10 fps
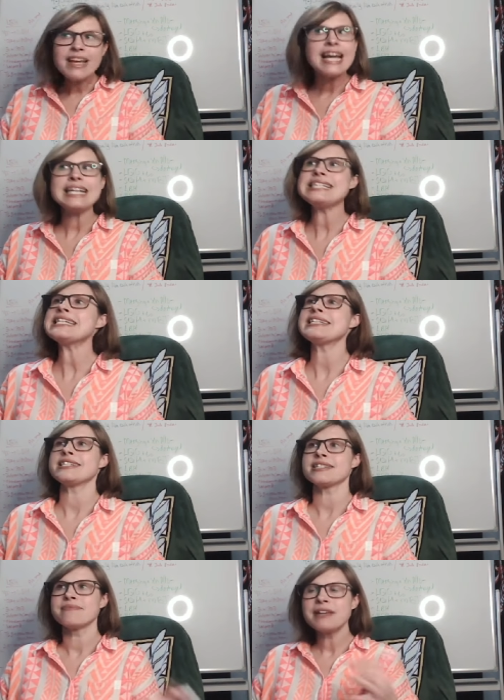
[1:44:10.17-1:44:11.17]
and he
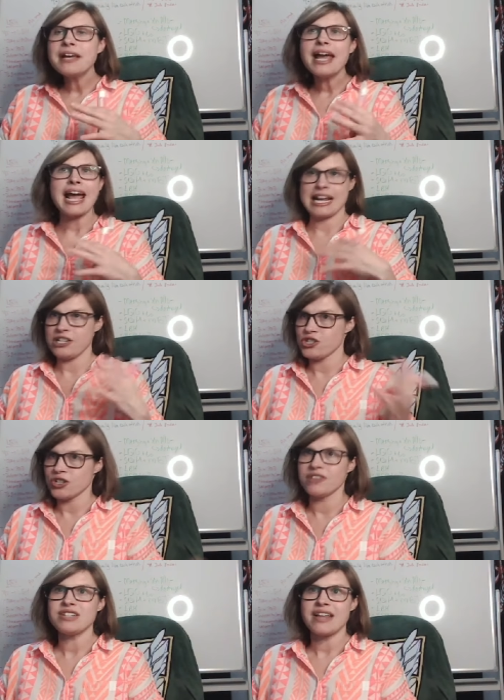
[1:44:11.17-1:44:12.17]
didn't. And he
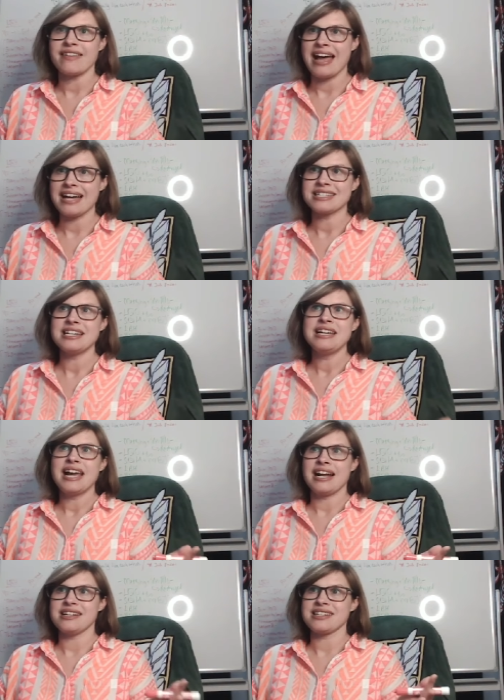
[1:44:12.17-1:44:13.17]
should have done that.
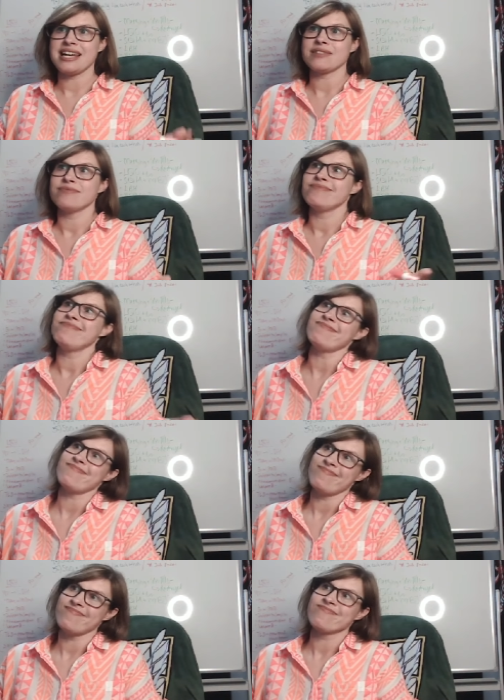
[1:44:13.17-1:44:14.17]
And he's like,
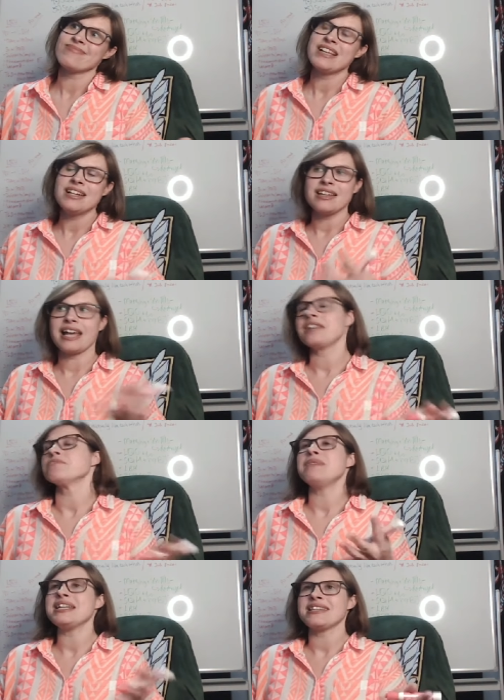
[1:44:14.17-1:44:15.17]
hmm, like
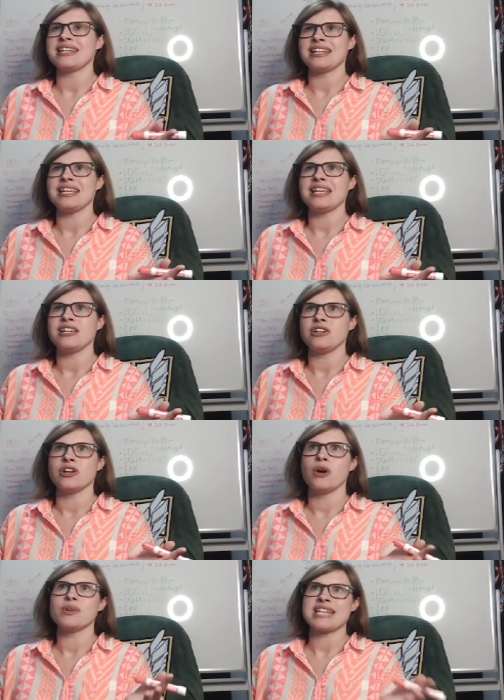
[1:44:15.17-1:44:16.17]
meant that he, you
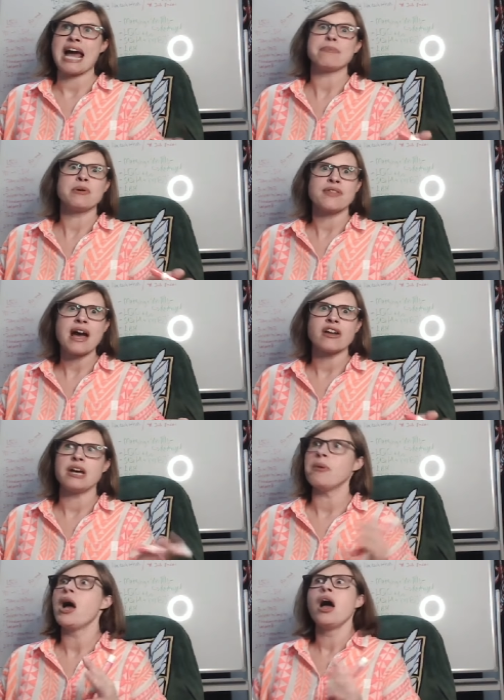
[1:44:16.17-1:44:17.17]
know, was happy without
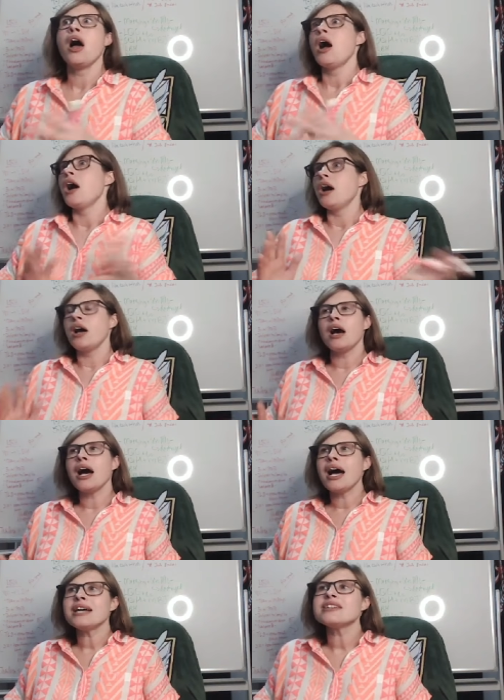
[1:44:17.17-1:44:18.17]
him.
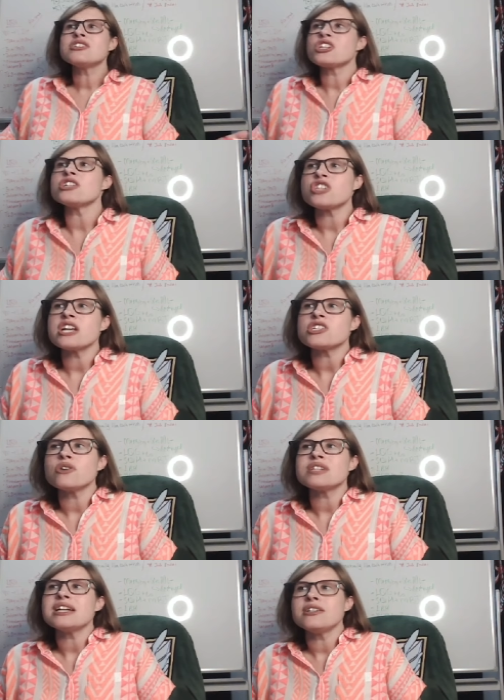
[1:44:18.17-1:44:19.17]
Shen
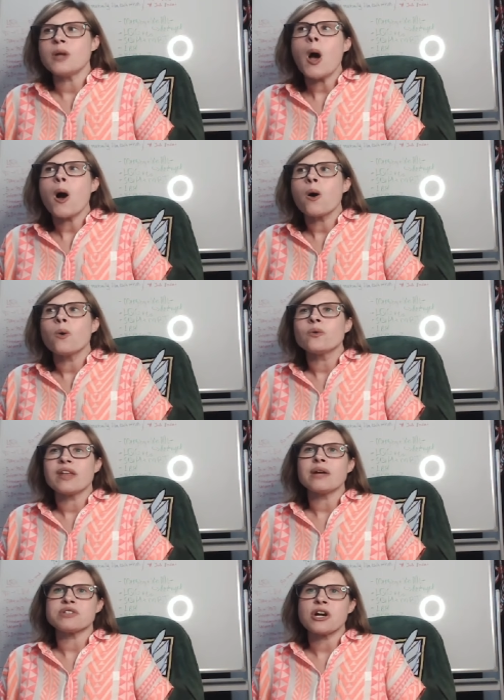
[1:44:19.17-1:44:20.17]
Qingqiu didn't know
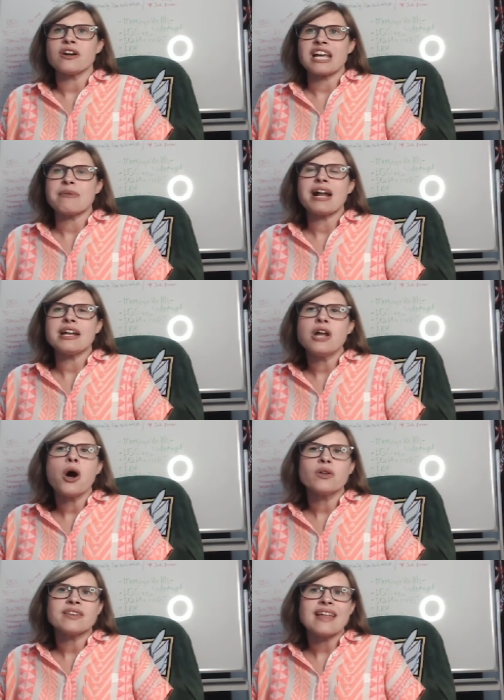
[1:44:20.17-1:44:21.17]
that it was hurting him, and I
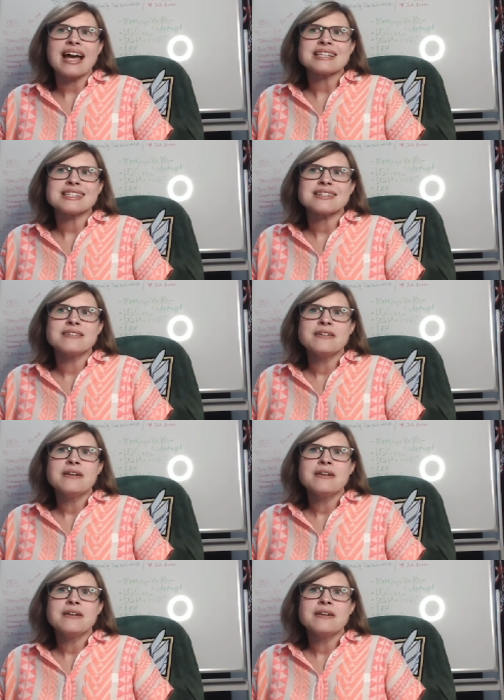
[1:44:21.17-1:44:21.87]
know that that's.